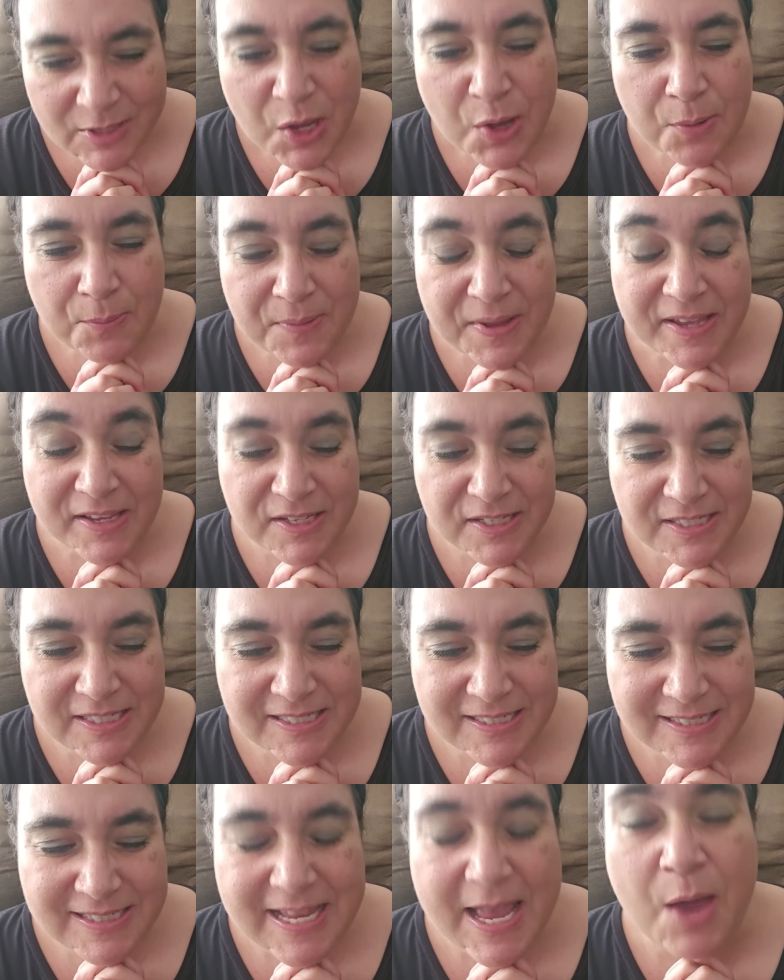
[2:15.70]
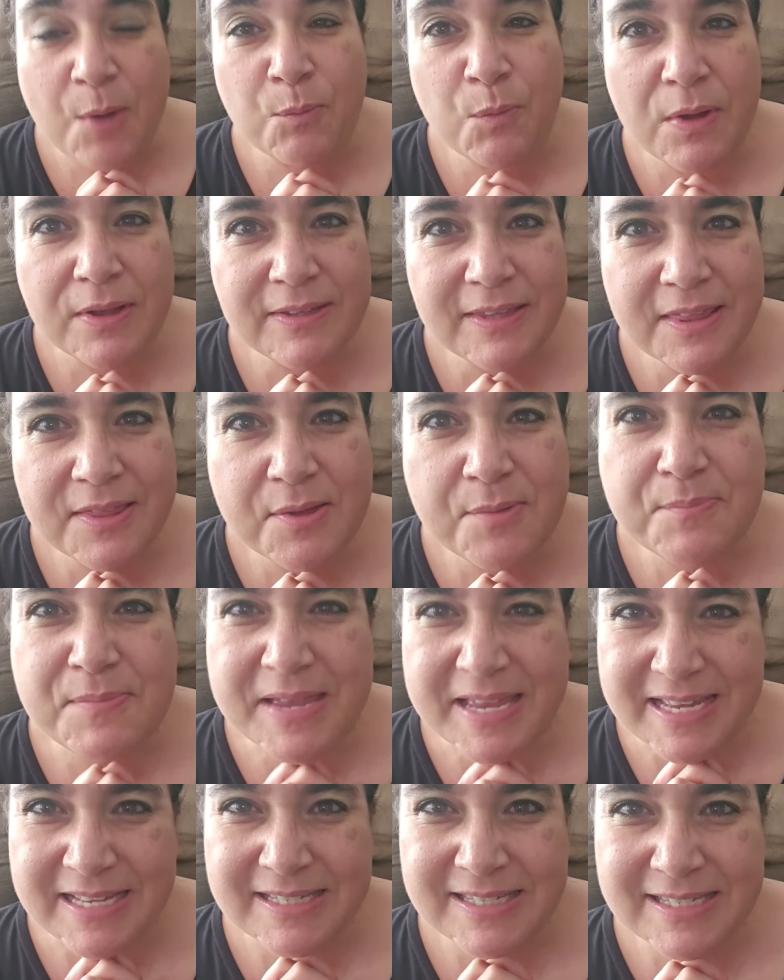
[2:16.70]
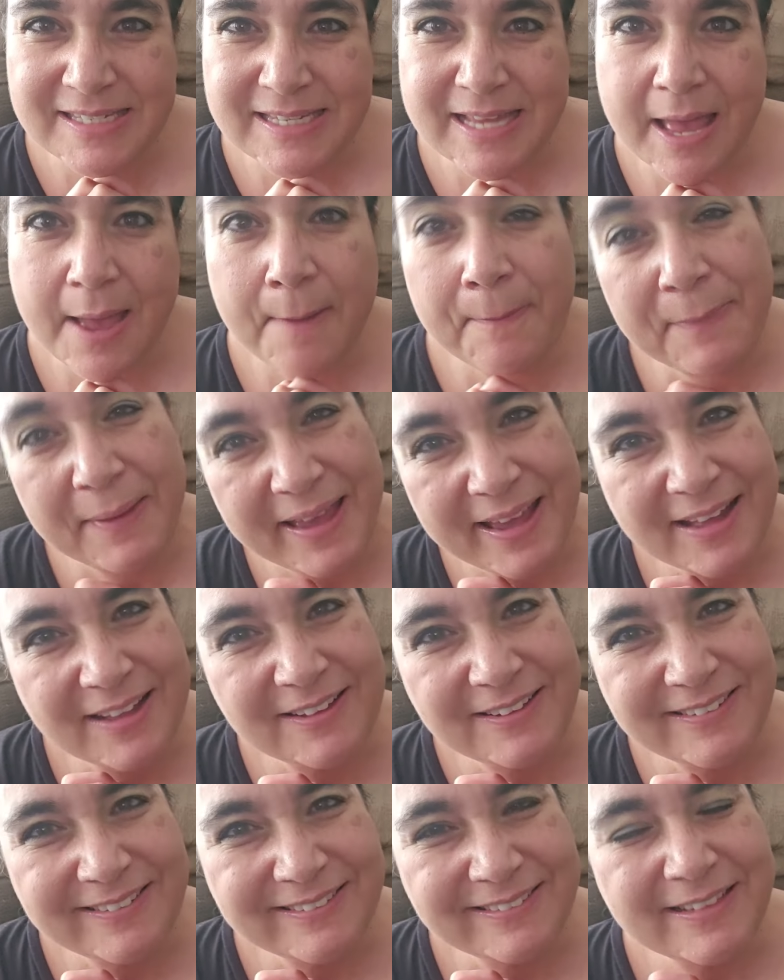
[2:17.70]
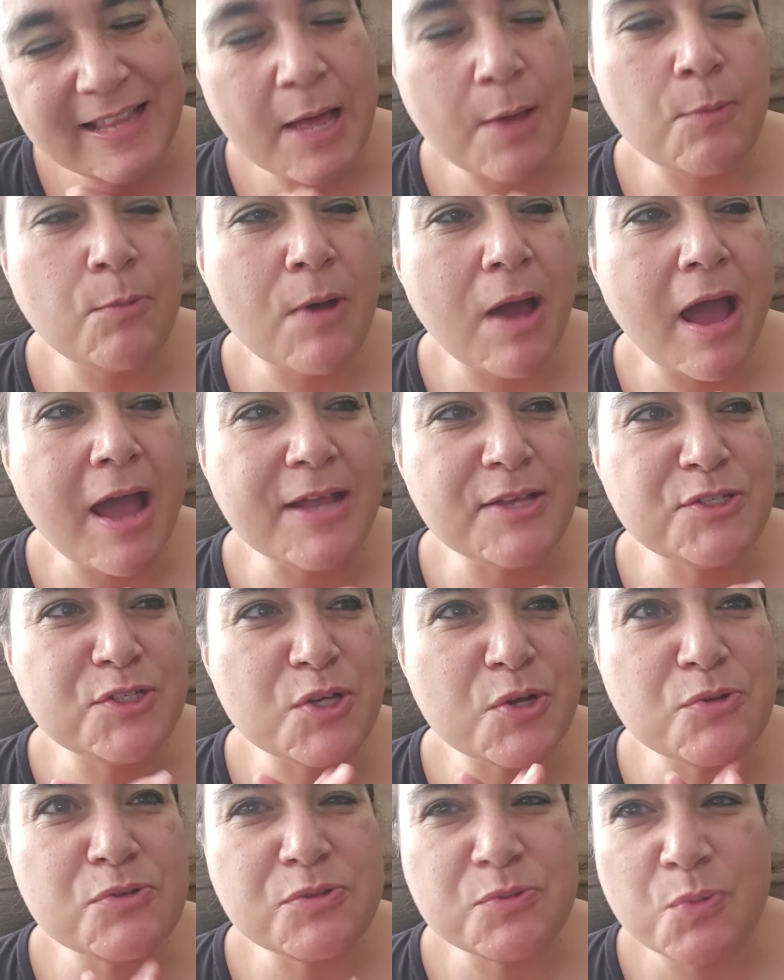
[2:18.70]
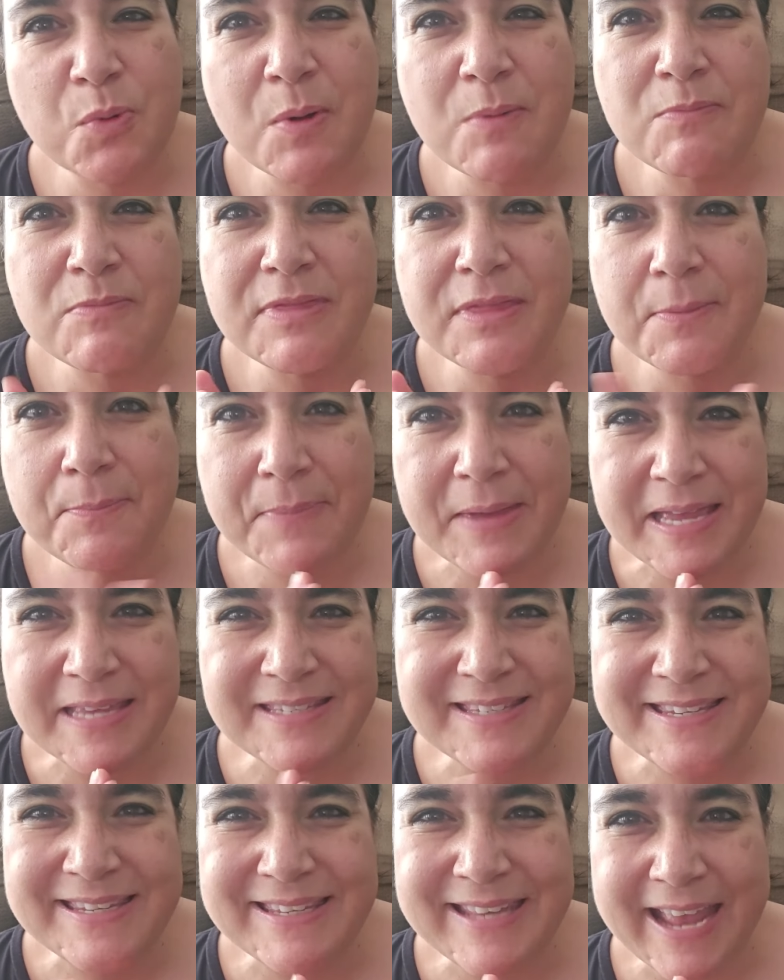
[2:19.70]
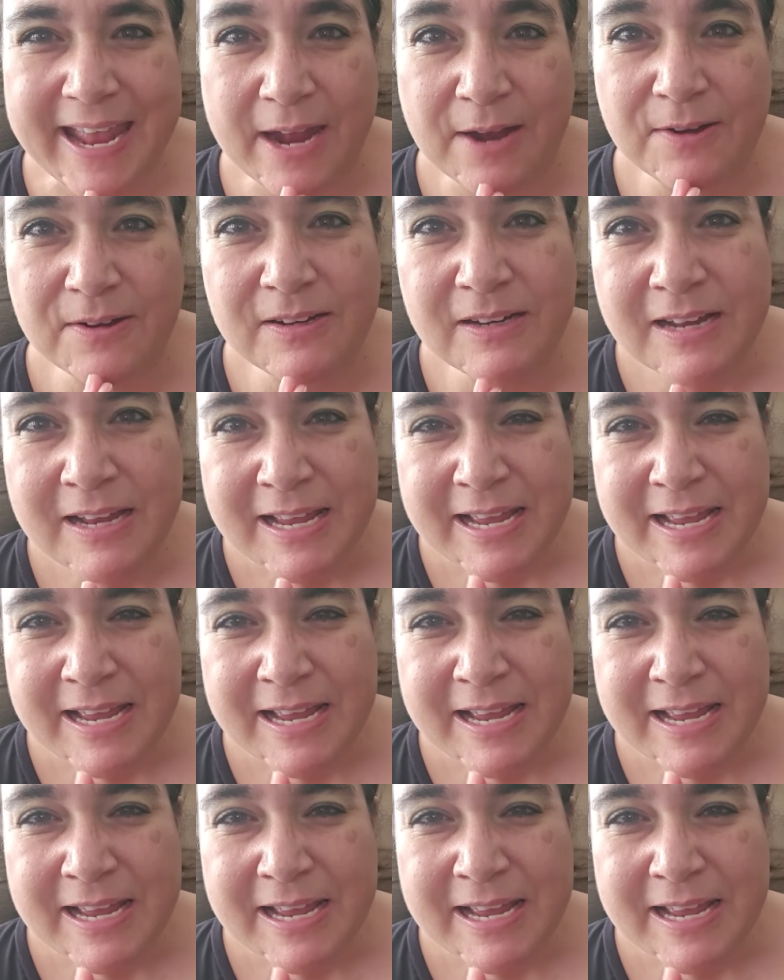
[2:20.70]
Oh my goodness. And one of them is a pickle. I chose one with a painted hair.